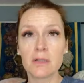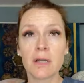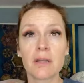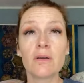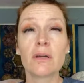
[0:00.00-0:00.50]

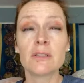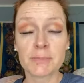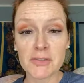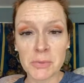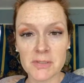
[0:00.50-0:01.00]
I know, and
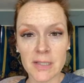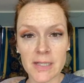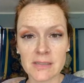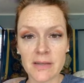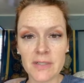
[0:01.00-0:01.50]
especially with
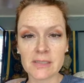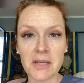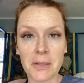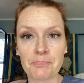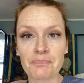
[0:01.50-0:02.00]
daylight savings
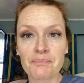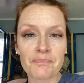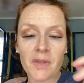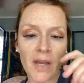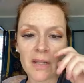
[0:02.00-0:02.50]
time,
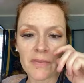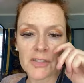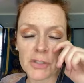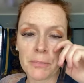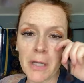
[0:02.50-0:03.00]
I didn't think
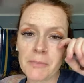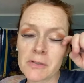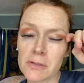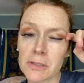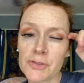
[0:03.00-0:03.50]
she'd be up
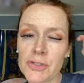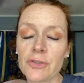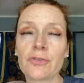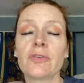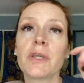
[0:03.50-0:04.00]
this early. She
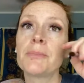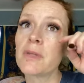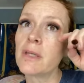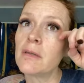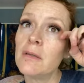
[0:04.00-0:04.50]
usually sleeps
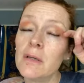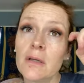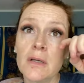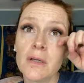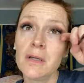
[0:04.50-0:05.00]
in
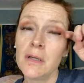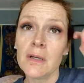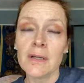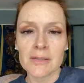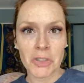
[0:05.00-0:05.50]

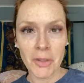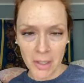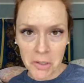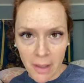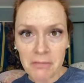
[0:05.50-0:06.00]
till like
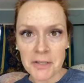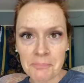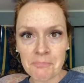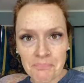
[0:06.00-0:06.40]
11.